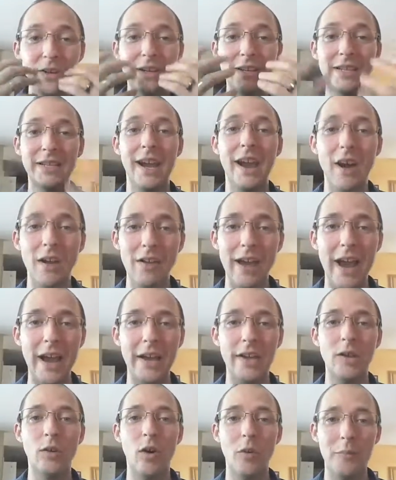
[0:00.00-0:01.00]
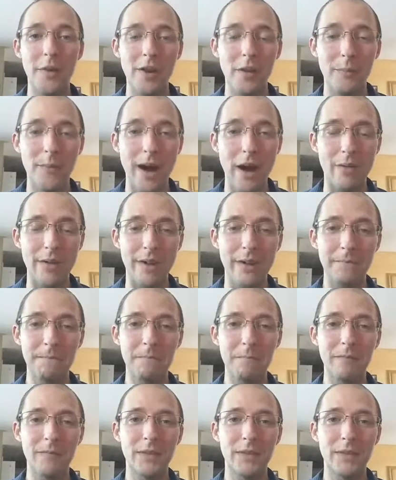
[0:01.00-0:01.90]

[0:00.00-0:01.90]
can tell, I know a bit about it.